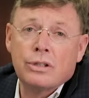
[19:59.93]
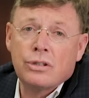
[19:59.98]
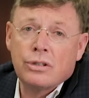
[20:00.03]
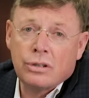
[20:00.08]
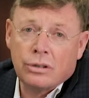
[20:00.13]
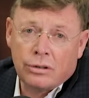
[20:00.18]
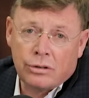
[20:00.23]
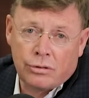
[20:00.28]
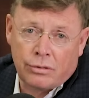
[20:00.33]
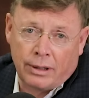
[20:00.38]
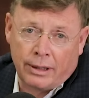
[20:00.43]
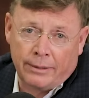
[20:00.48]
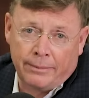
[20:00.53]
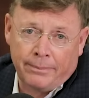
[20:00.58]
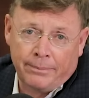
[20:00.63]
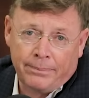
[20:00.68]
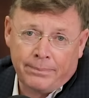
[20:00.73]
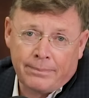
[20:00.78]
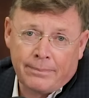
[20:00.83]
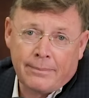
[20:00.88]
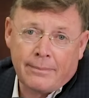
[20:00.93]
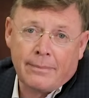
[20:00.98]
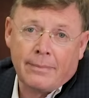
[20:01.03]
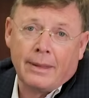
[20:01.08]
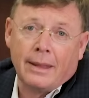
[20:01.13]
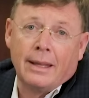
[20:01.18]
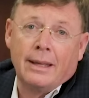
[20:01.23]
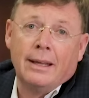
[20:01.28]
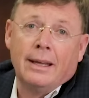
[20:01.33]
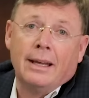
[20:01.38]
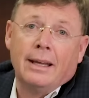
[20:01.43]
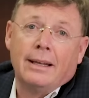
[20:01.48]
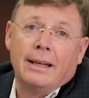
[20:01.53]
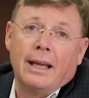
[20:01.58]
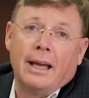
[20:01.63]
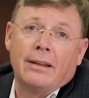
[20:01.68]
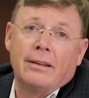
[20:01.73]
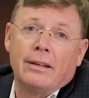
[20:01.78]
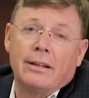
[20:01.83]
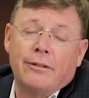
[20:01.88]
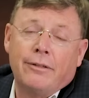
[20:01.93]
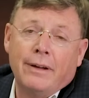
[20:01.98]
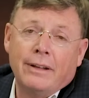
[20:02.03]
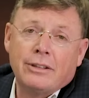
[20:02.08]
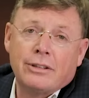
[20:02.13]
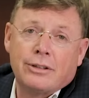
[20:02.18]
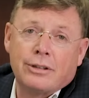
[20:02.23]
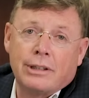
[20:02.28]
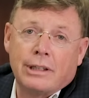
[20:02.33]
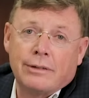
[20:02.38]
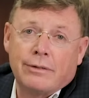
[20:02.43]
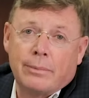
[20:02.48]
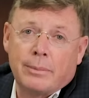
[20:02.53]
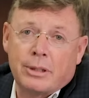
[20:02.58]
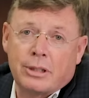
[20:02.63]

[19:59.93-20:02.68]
children. Now, the defense attorney for